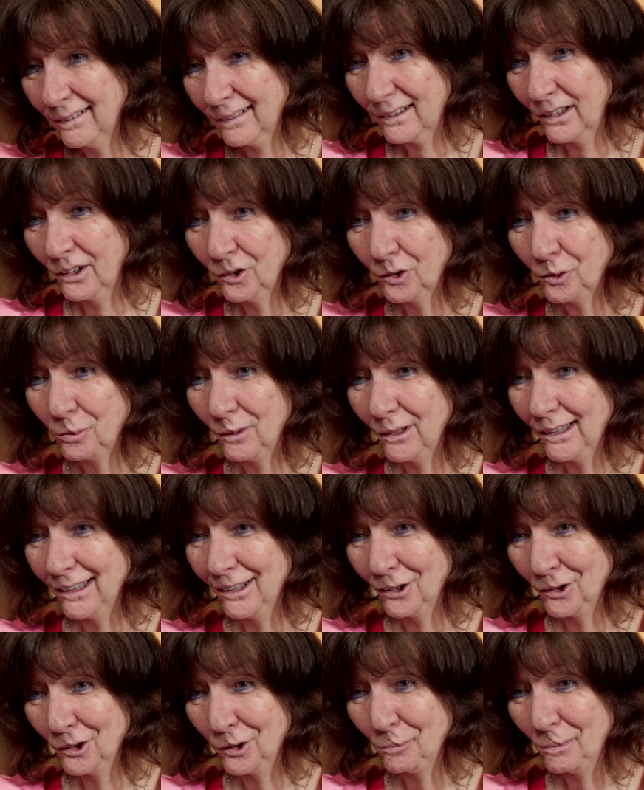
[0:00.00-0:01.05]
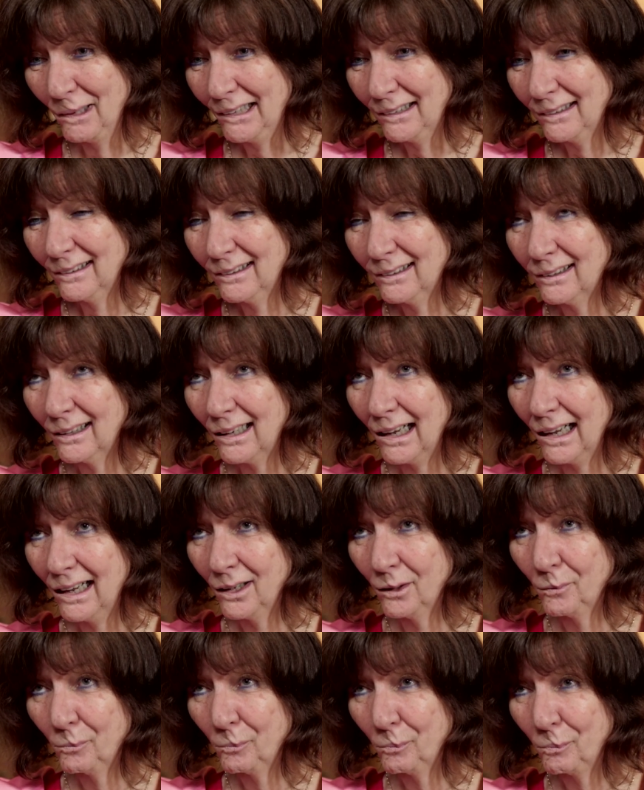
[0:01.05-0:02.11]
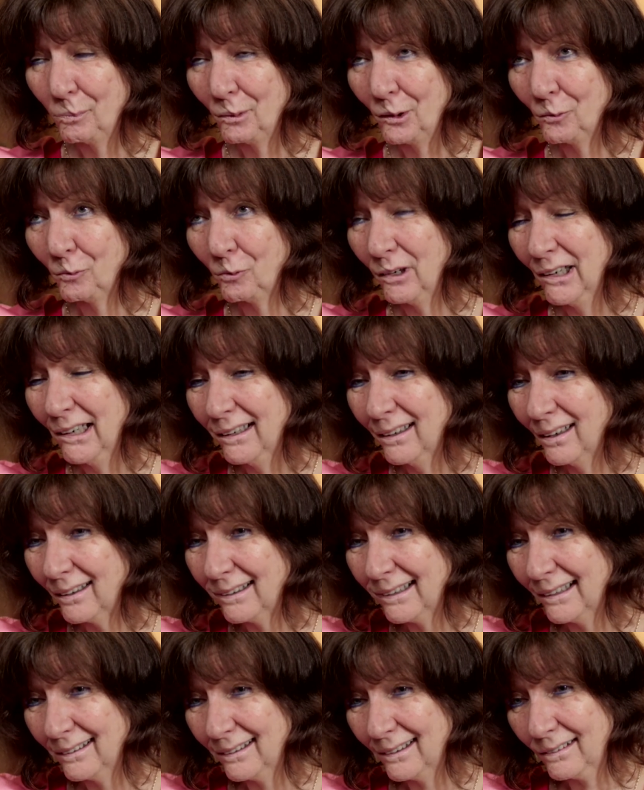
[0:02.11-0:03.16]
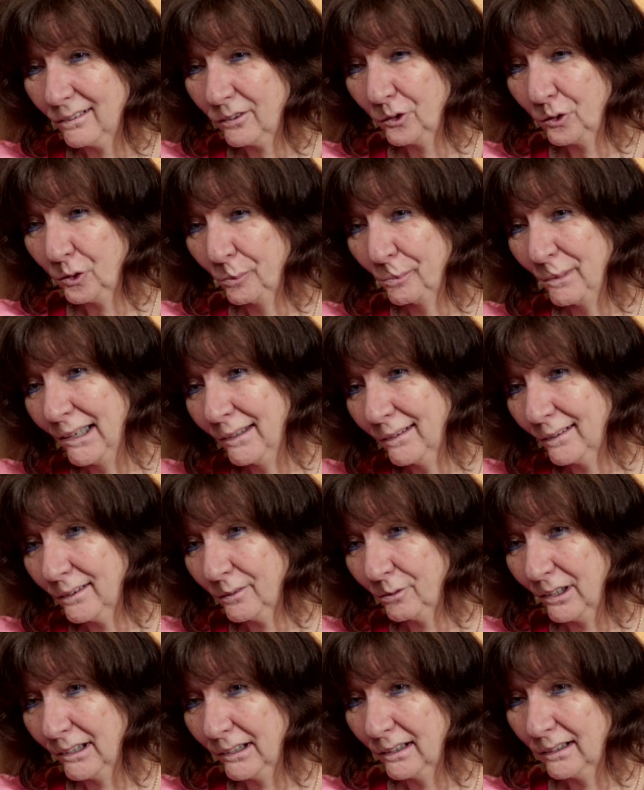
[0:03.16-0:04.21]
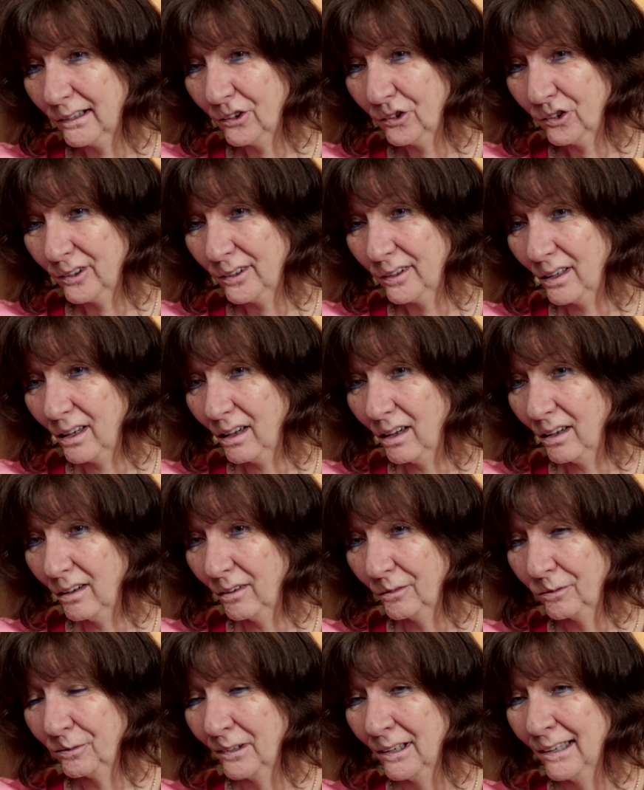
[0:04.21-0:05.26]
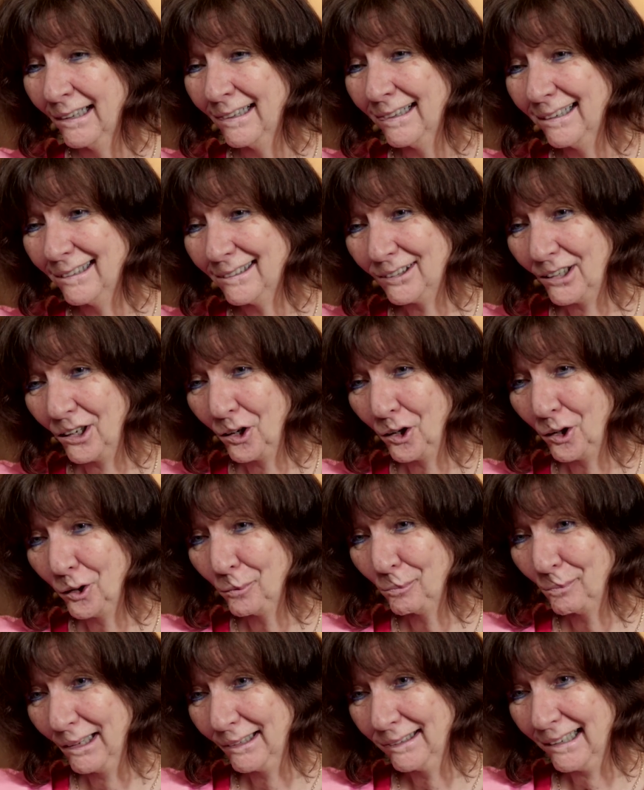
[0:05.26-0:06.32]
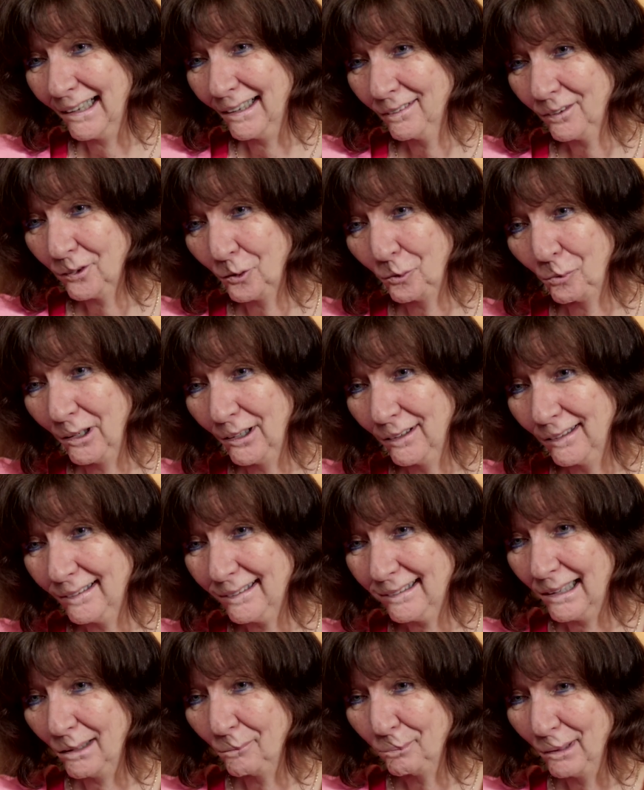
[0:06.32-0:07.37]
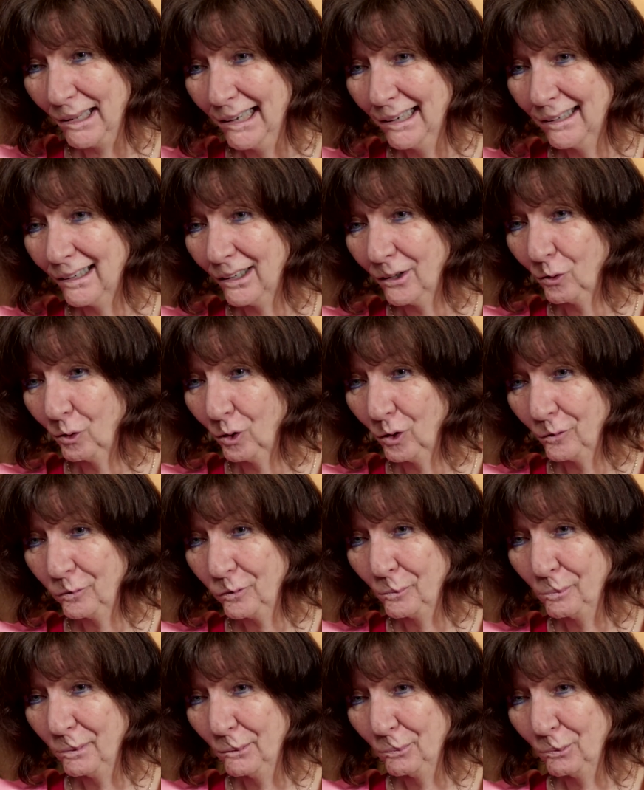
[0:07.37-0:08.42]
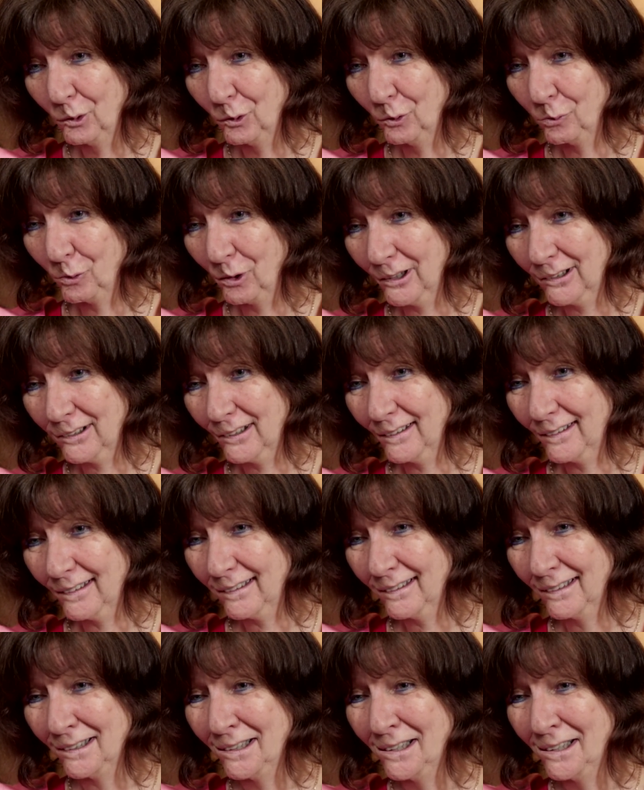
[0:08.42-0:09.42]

stunned when I heard about it, but really I think it's a tremendous recognition of the entire Mouth Cancer Awareness Campaign and all of the people who've worked on it.